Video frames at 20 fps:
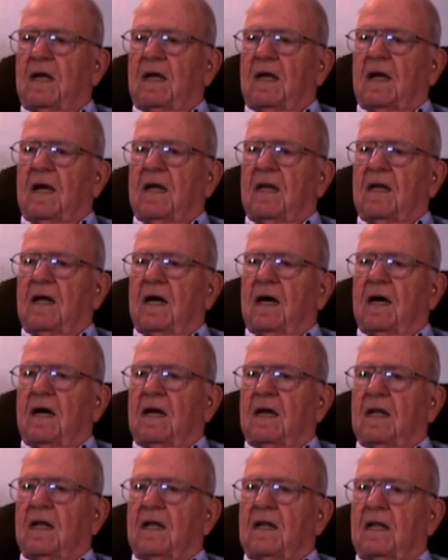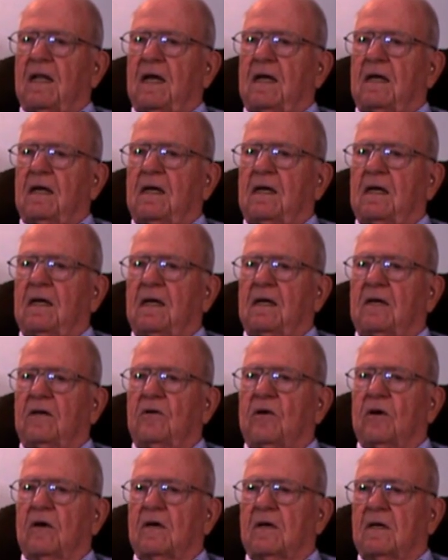And they
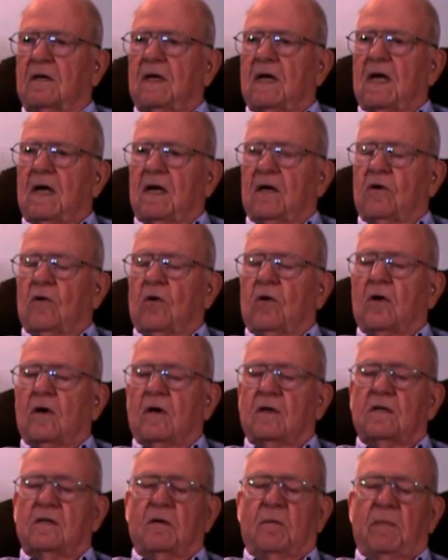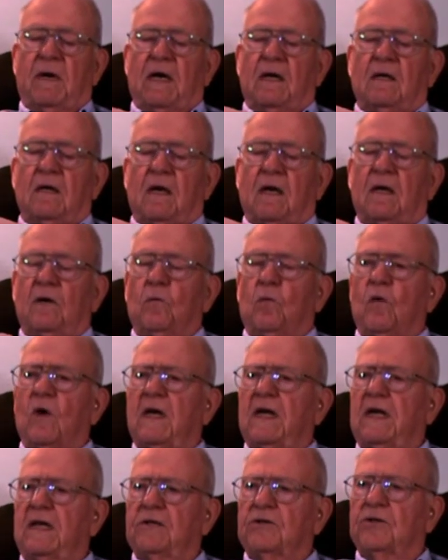took cores, about a
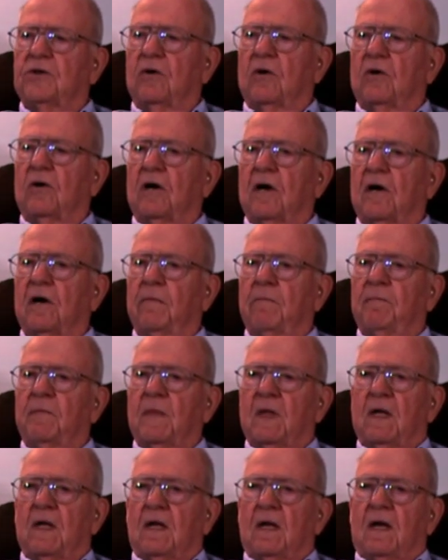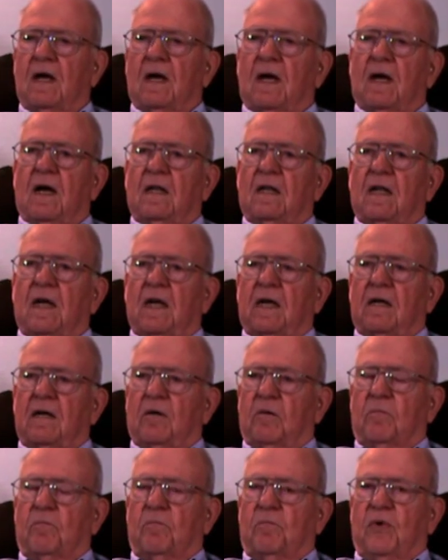1-inch core, and they
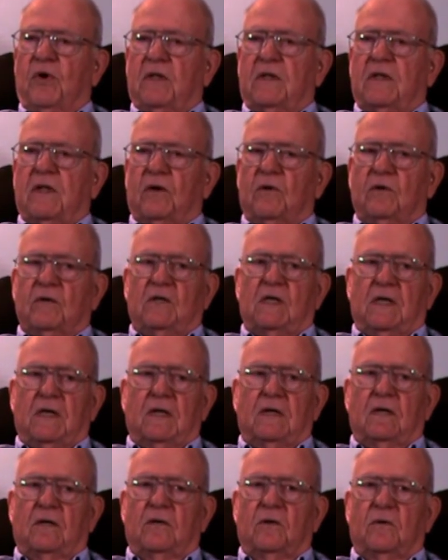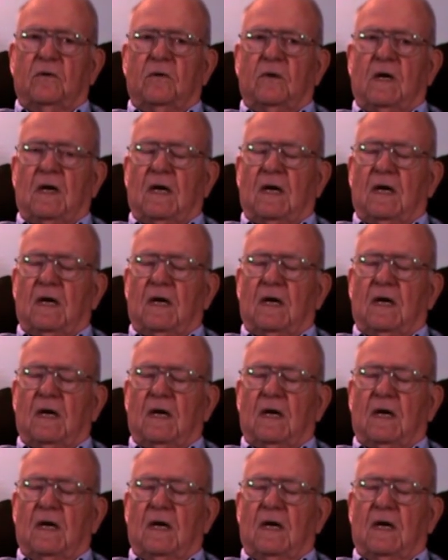put those into,